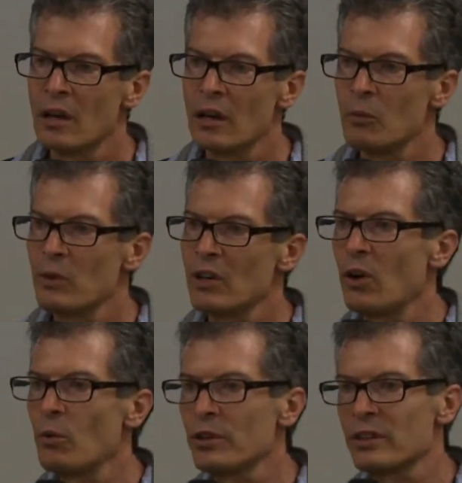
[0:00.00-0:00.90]
And we
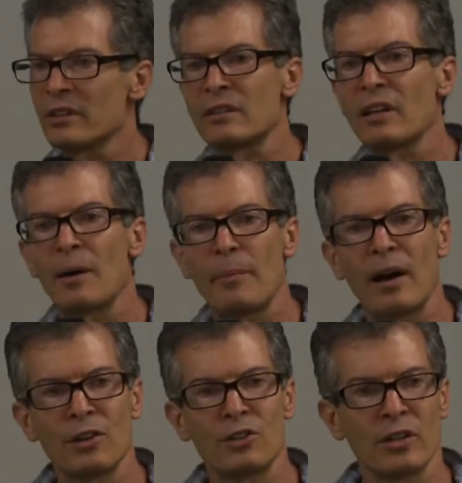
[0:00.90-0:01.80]
know what are the top
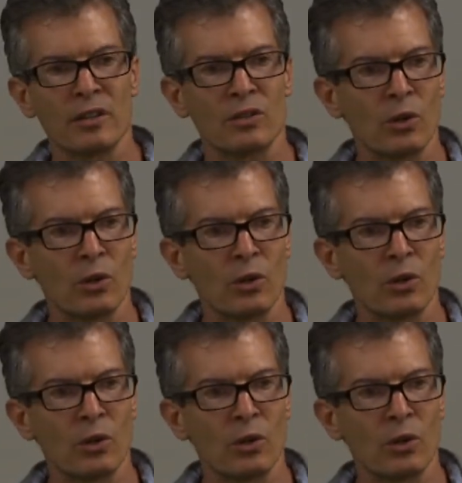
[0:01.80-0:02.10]
allergens